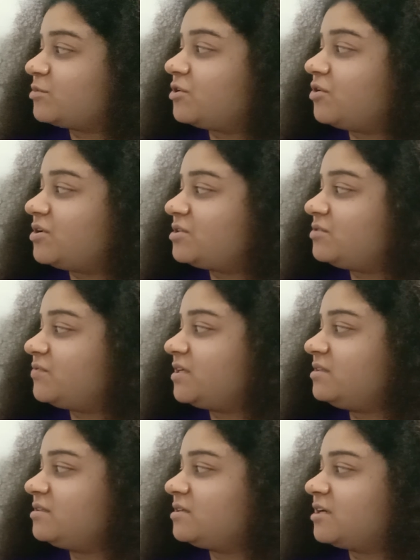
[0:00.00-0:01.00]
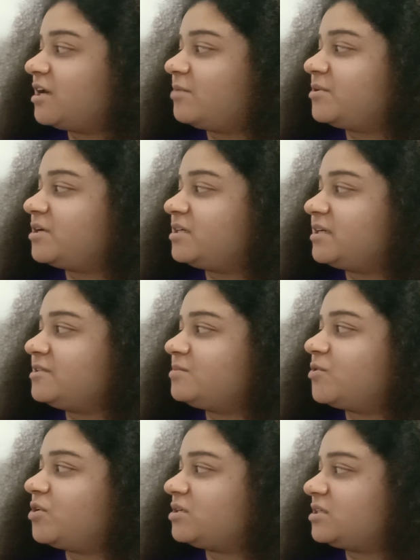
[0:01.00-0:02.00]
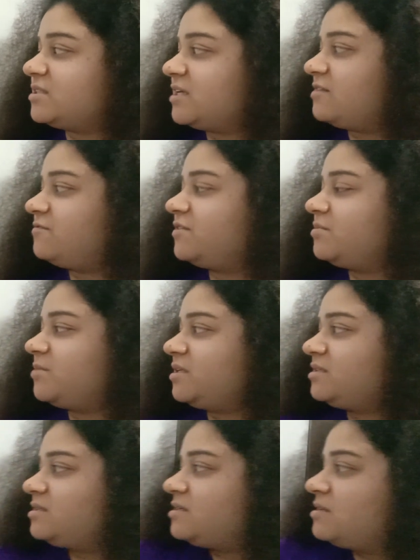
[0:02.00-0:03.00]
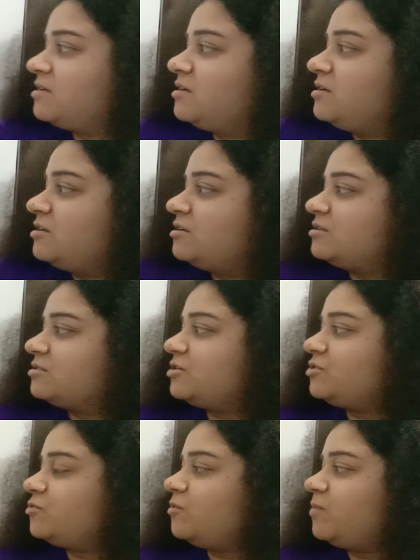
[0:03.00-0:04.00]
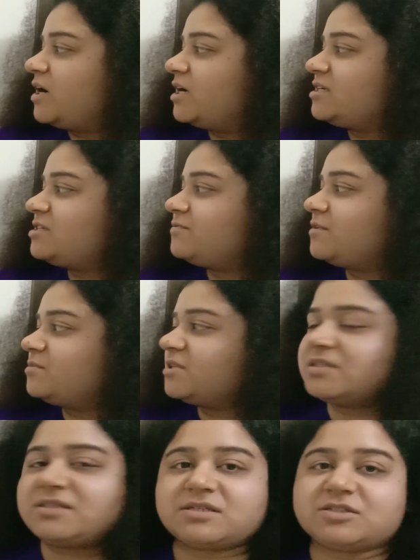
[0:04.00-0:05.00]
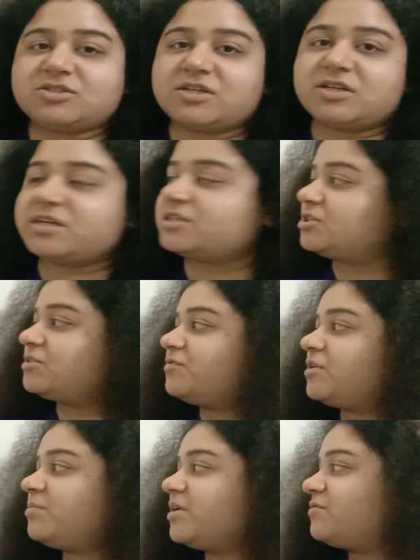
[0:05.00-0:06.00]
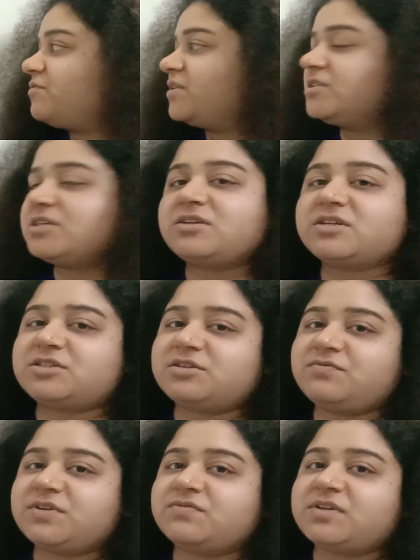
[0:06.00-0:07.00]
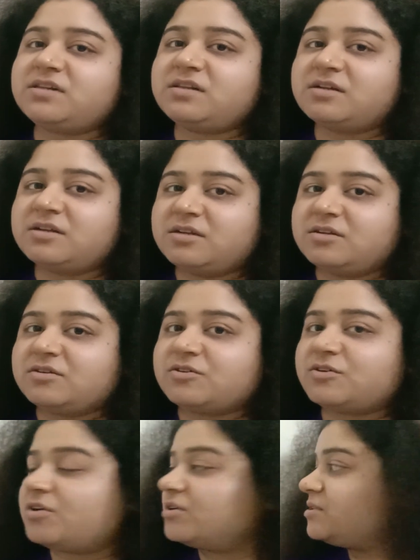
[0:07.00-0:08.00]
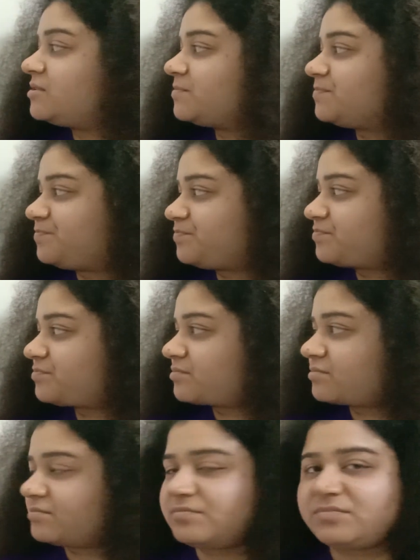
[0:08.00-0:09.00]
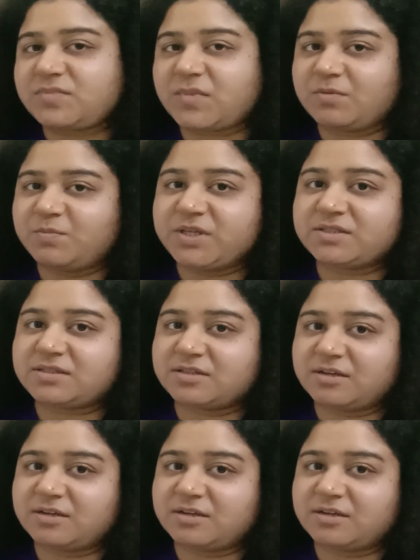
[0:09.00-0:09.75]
crossed with capital T and small t. Selfing means the two plants from this generation, from F1 generation, we will cross, means